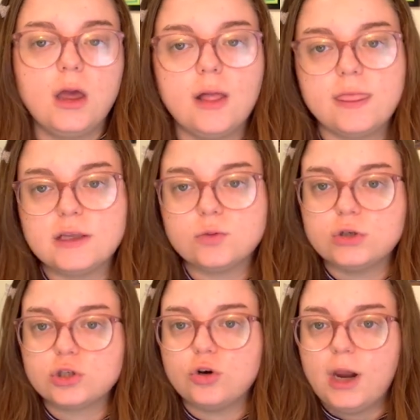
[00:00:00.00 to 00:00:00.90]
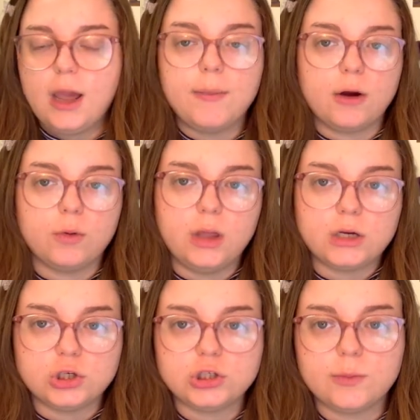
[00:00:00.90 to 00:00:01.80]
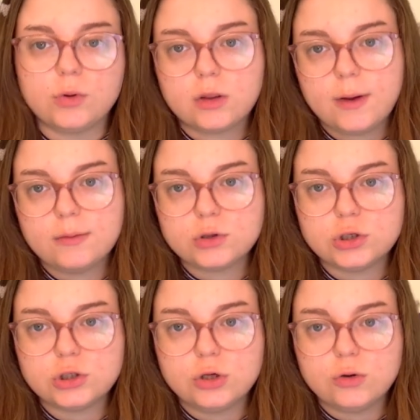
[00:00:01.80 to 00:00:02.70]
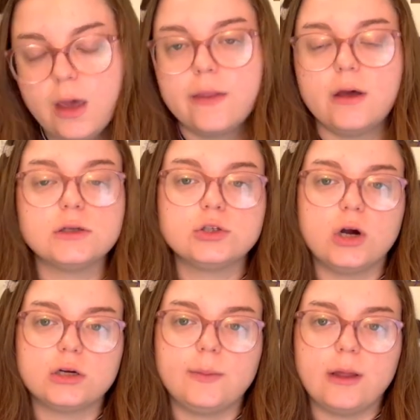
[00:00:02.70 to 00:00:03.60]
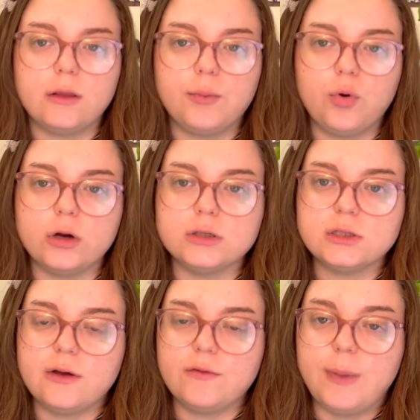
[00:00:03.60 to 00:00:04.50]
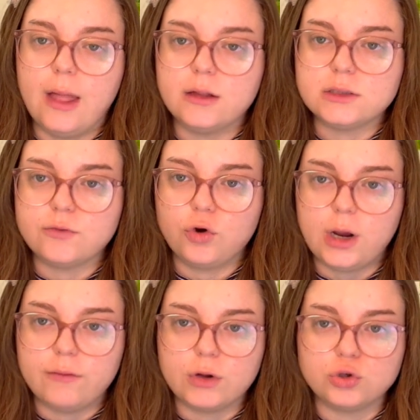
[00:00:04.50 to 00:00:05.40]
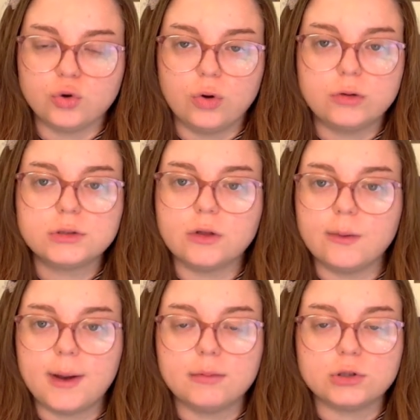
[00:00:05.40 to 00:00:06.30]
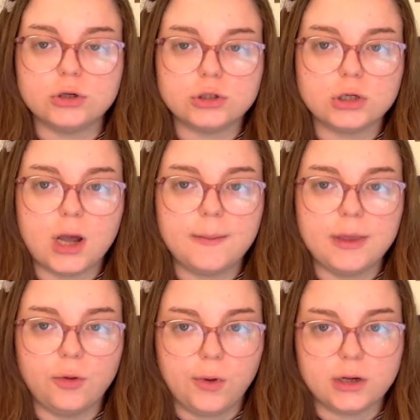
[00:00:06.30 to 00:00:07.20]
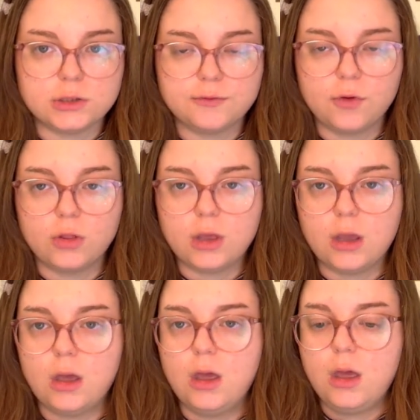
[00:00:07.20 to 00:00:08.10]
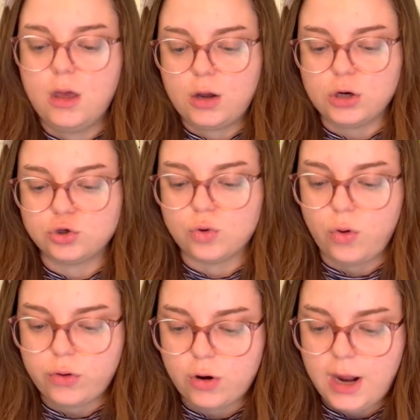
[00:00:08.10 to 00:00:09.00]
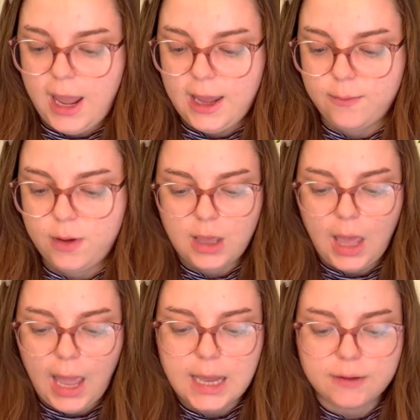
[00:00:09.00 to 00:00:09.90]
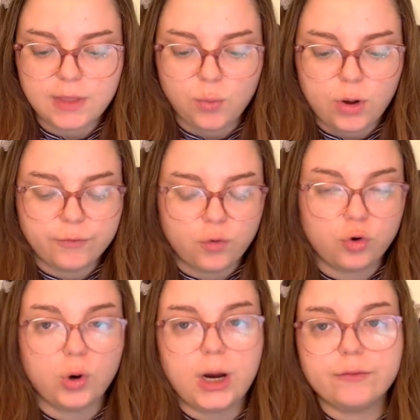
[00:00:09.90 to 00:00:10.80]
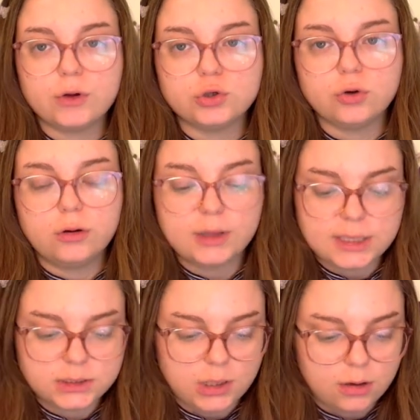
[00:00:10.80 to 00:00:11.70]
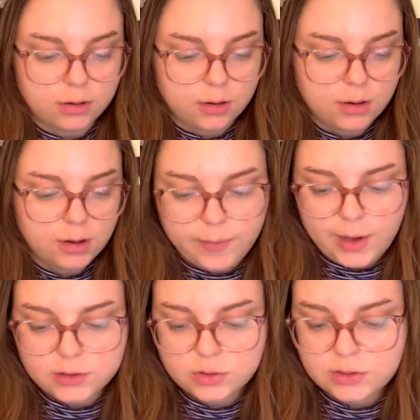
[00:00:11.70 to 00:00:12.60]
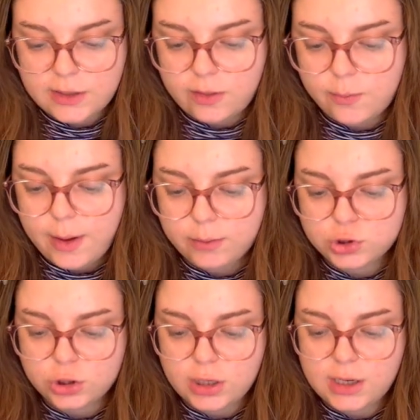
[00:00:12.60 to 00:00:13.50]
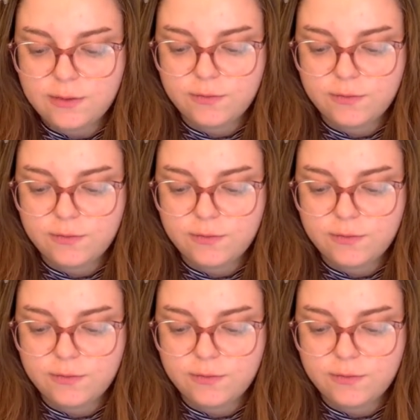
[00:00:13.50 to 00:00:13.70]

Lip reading: this will just create a better relationship with the publisher too. They also talked about the importance of balance of creative control, so the publisher should not be the one to fully control your game, and if they want full creative control, that's not good. They also said that the publisher can give